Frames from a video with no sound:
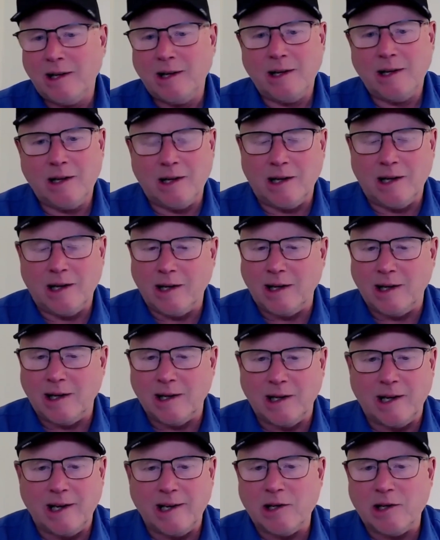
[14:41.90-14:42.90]
a
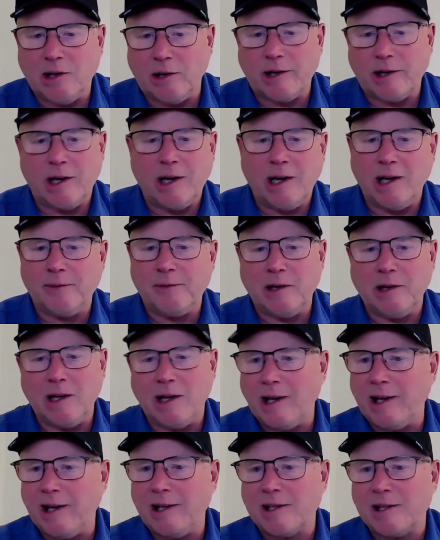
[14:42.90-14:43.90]
line called a hover
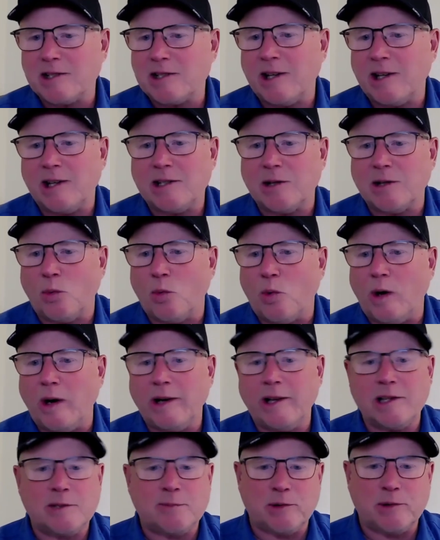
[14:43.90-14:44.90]
line. It sinks at 1
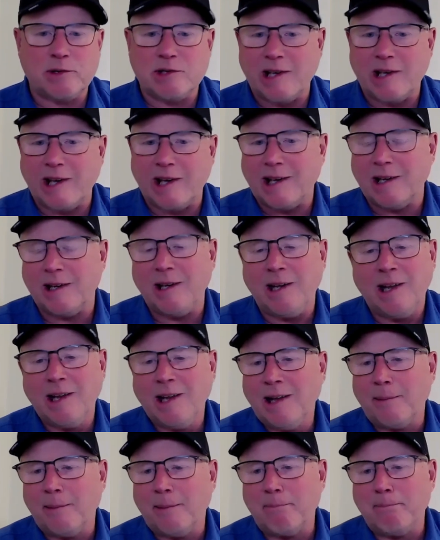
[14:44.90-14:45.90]
inch per second,
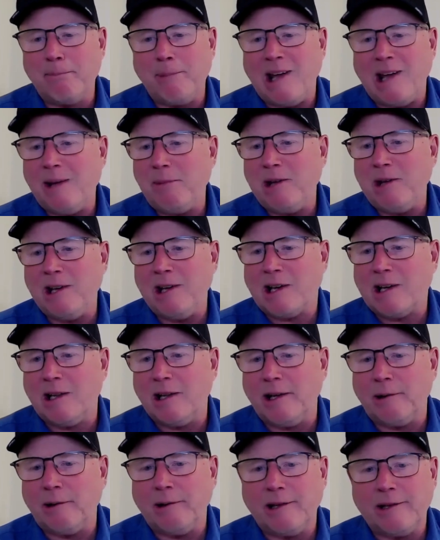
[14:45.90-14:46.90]
maybe a
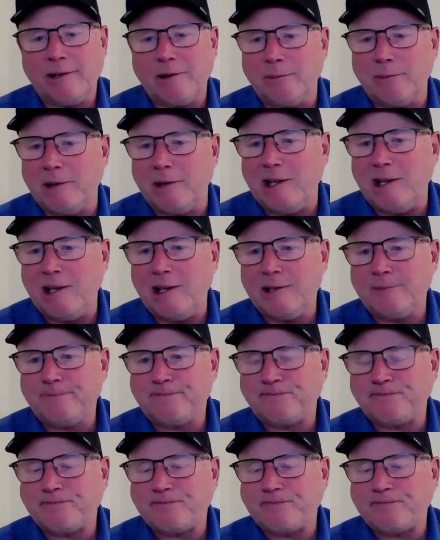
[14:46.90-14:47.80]
clear intermediate.